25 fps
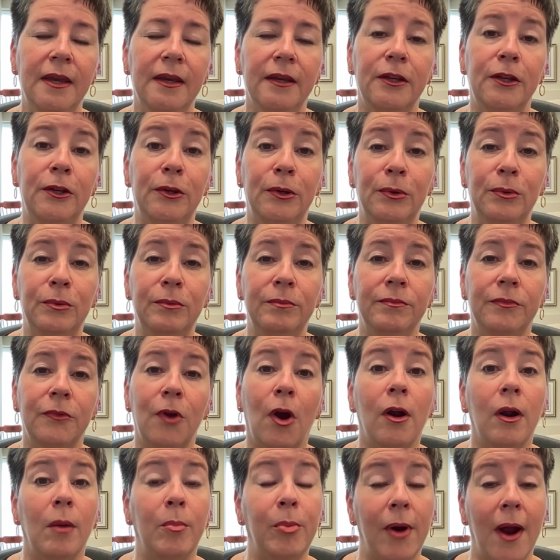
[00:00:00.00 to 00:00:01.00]
You
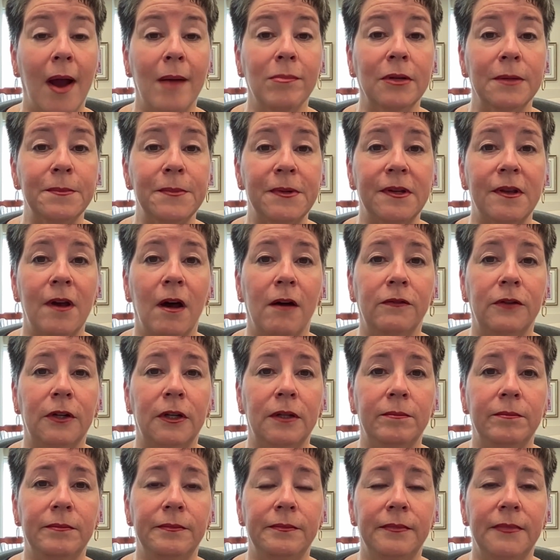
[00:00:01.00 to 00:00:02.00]
are a problem solver.
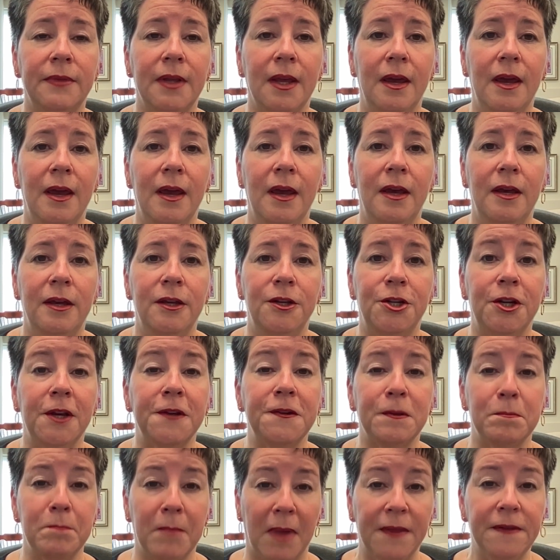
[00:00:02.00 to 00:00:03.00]

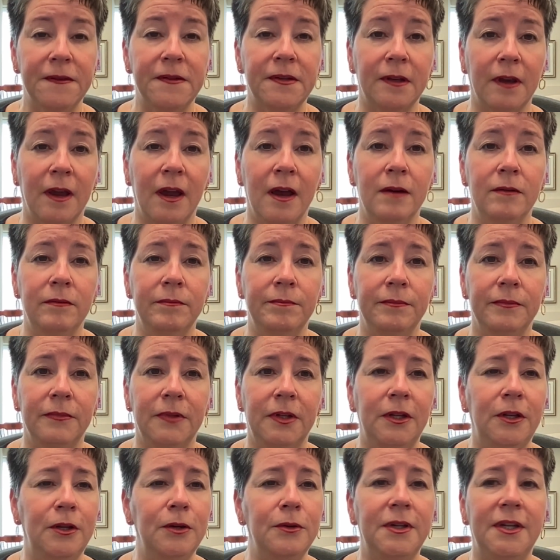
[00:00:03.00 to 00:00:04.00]
Just months ago,
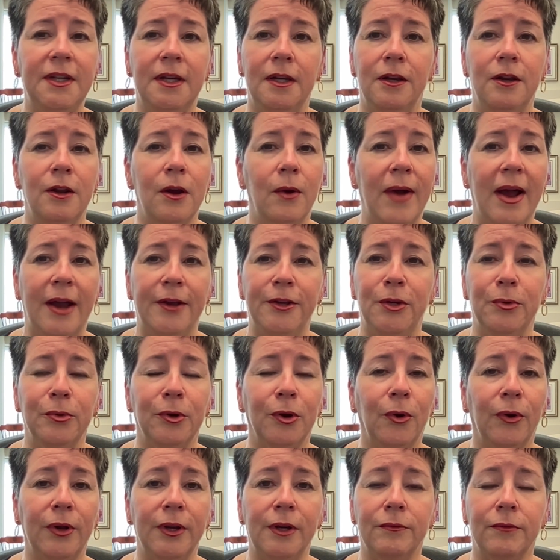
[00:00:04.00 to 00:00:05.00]
you didn't know how you were
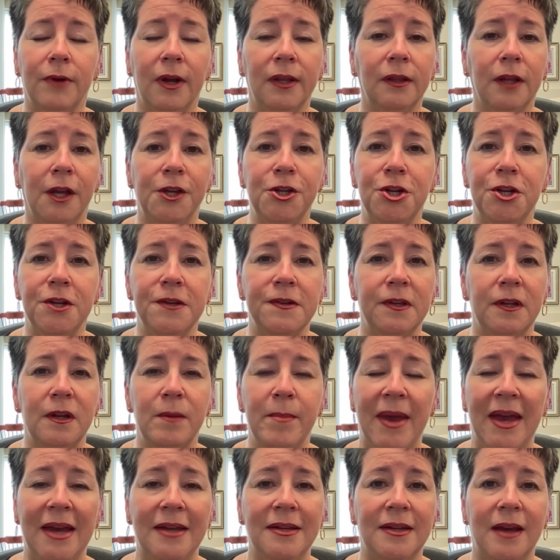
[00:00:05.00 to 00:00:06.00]
going to run lunches in a
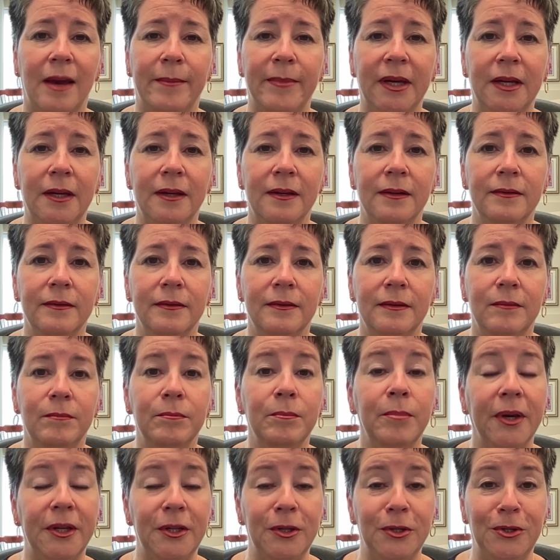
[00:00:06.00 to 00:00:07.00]
pandemic,
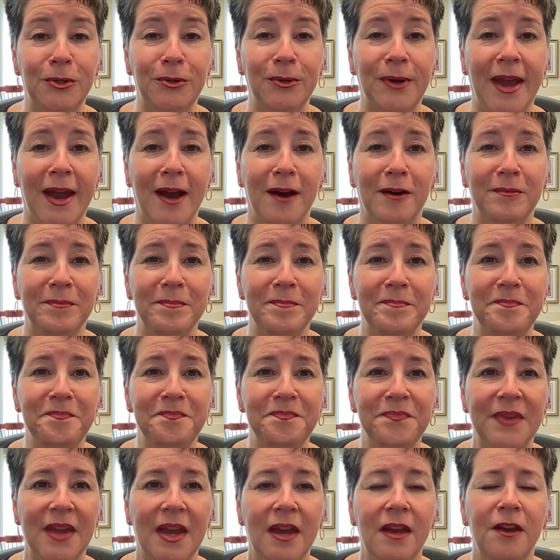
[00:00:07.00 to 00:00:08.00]
but you do now.
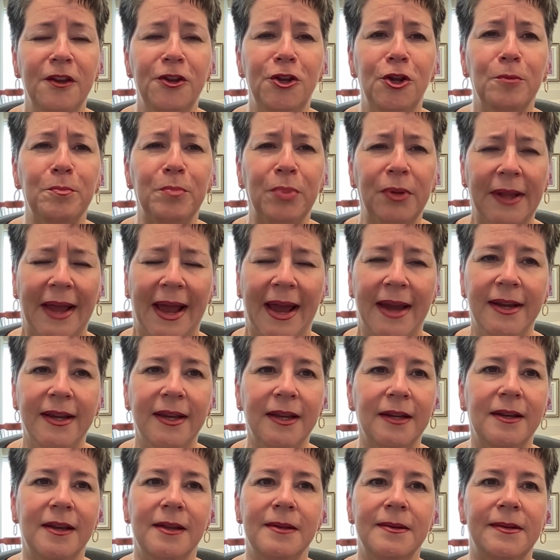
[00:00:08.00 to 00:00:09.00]
Your planning
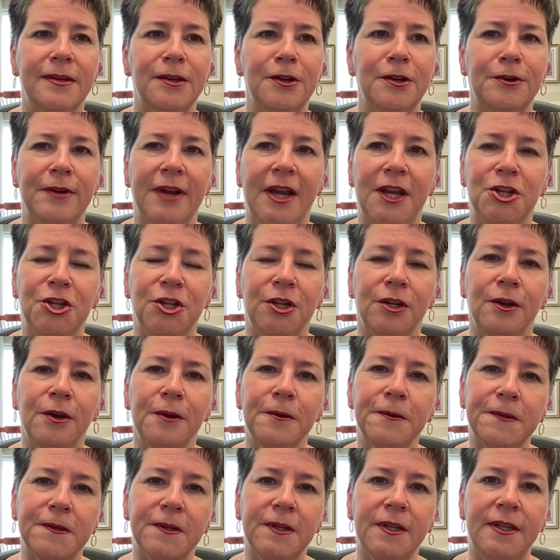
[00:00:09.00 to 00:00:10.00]
and consideration
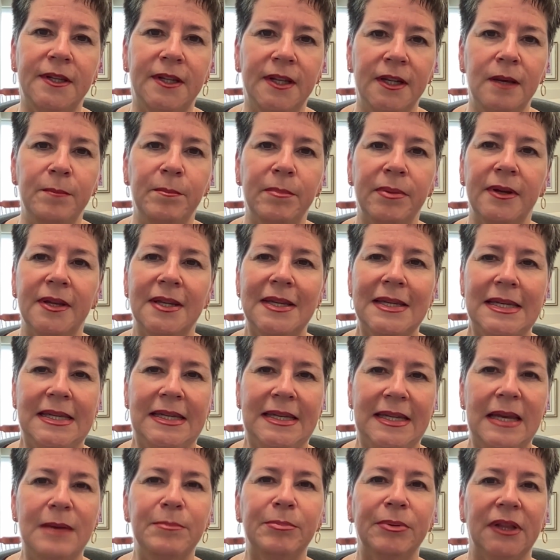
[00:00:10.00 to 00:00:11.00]
goes to deep,
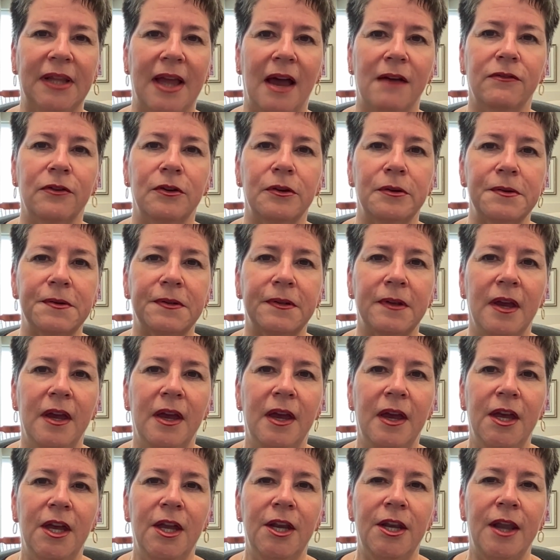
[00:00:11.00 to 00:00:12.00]
deep levels,
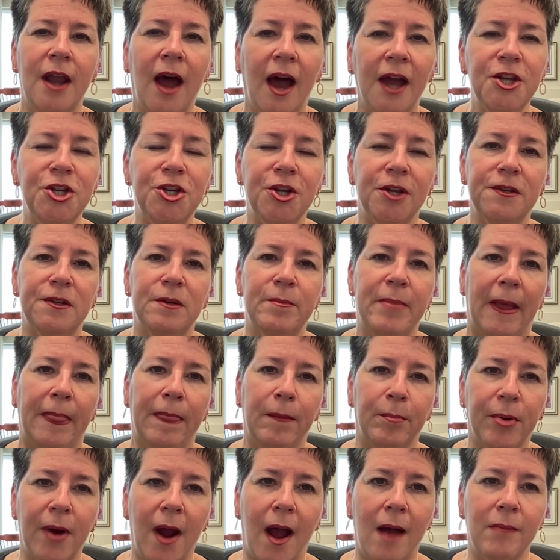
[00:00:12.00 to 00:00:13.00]
not just about the
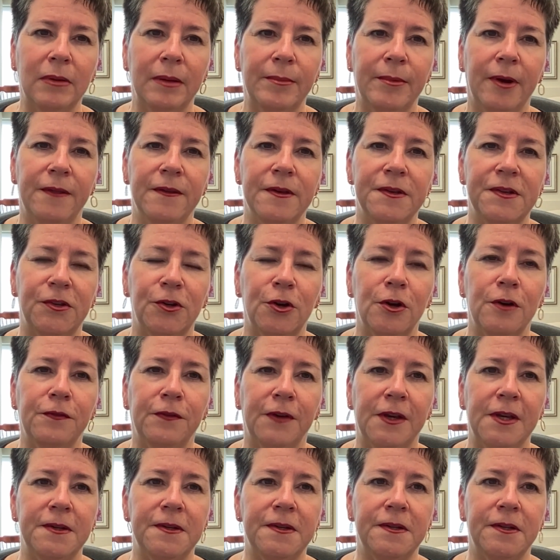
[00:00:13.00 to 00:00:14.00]
problem on the
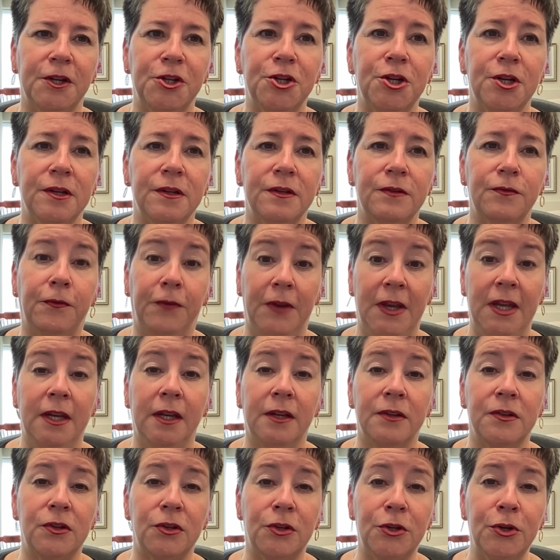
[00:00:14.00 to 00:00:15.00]
surface, such as
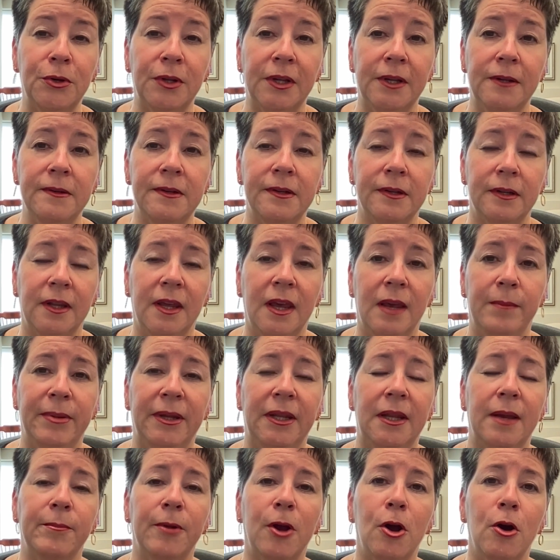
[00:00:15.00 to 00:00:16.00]
feeding students and
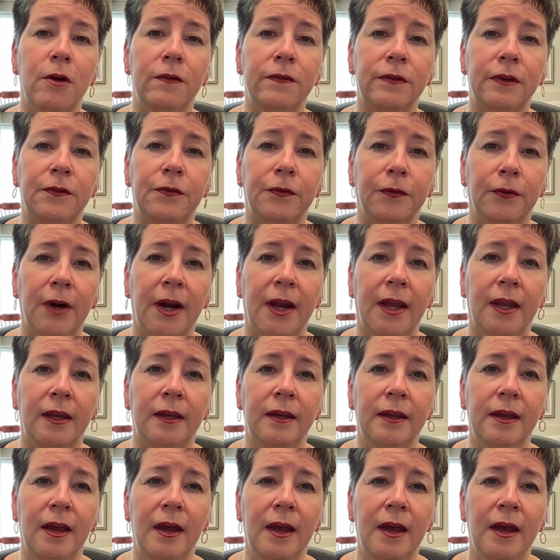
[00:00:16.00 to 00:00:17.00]
keeping them COVID-free,
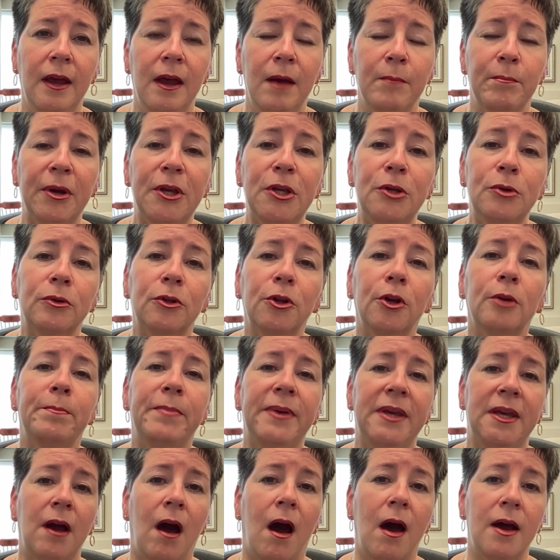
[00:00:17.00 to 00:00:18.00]
but you look
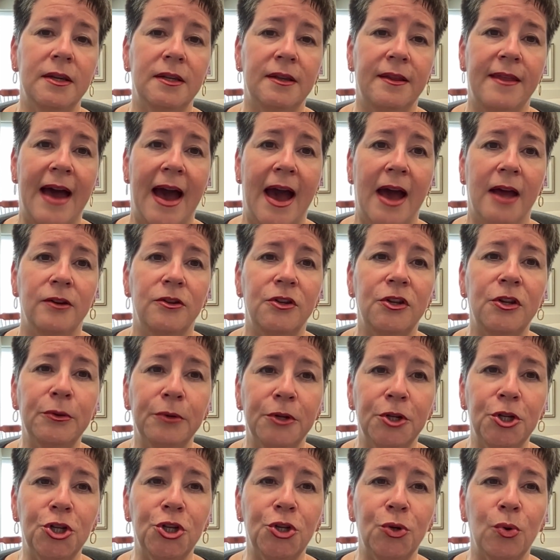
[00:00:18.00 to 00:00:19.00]
beyond that to
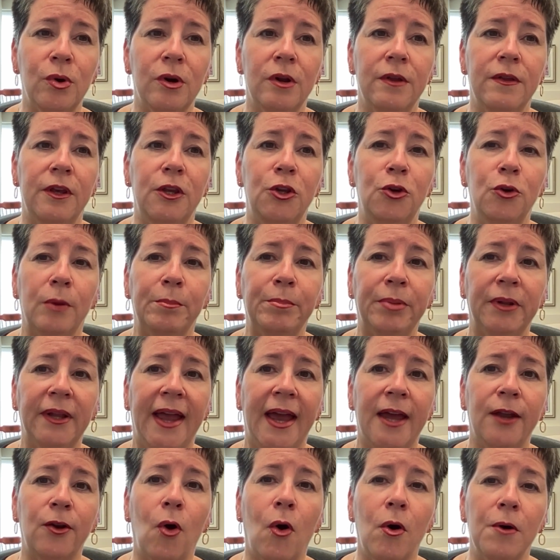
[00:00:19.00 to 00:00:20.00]
ensure that your
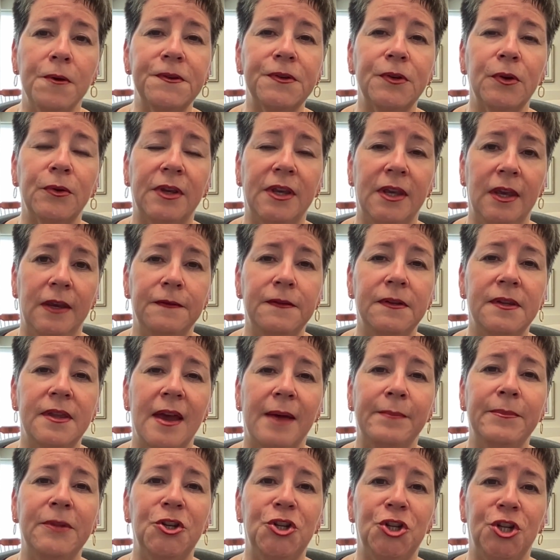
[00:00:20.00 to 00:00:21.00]
plan also gives
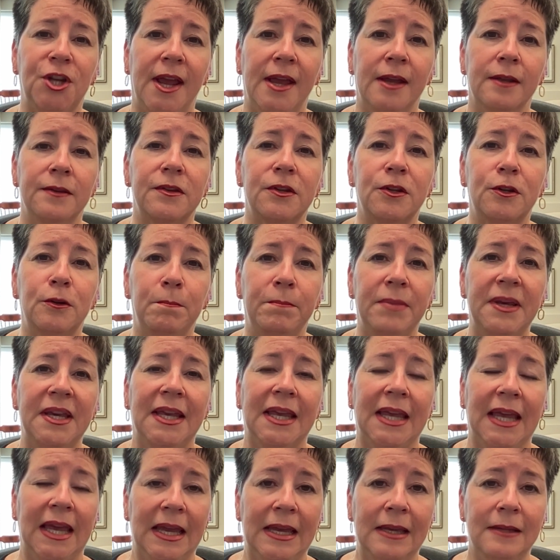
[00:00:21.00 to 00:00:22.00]
them the chance to be
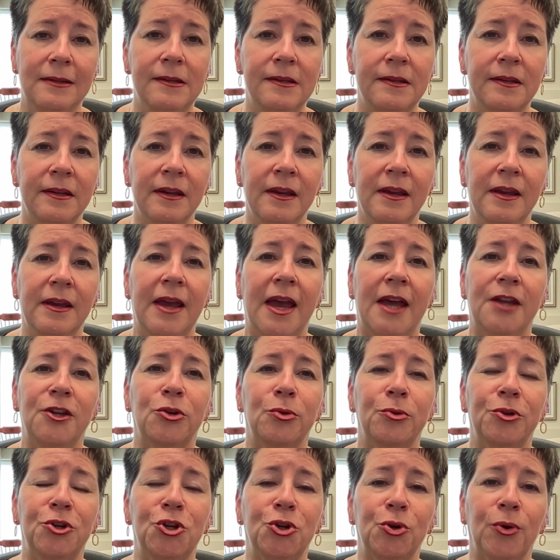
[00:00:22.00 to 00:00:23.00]
kids and
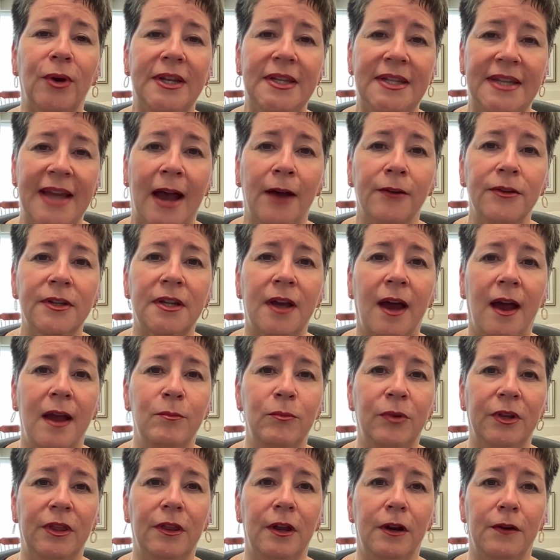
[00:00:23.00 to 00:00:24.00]
to enjoy downtime
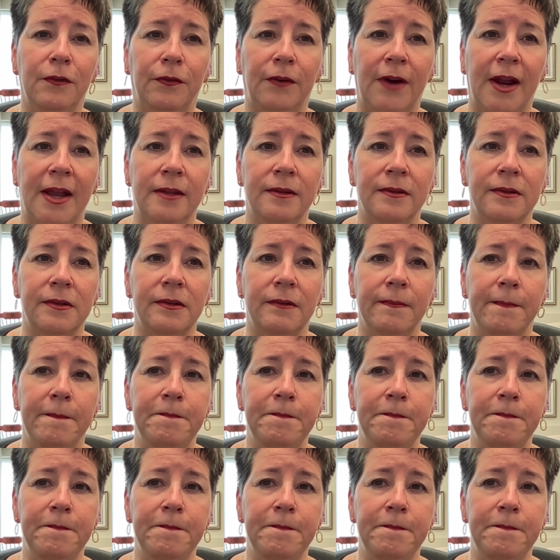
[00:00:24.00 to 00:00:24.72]
with their friends.